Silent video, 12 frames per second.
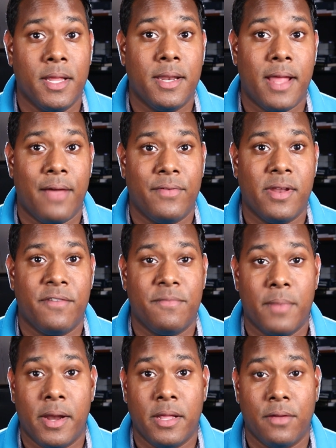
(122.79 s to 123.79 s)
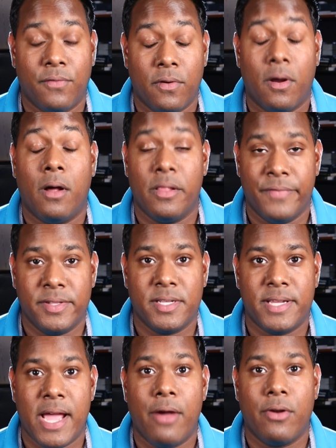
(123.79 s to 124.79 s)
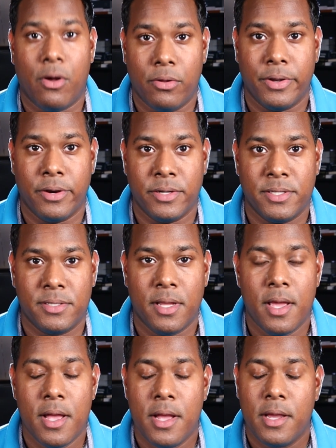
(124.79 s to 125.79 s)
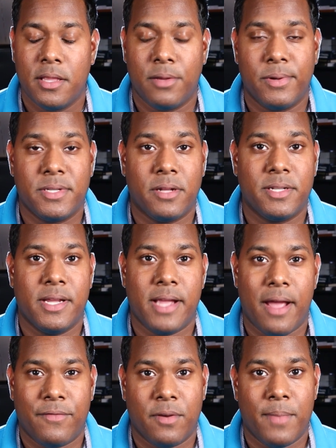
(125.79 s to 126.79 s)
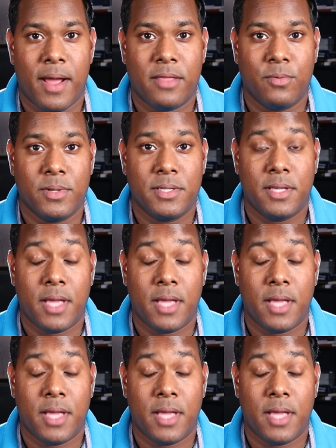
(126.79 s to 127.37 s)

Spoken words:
didn't have enough money for all of its account holders. The resulting aftermath was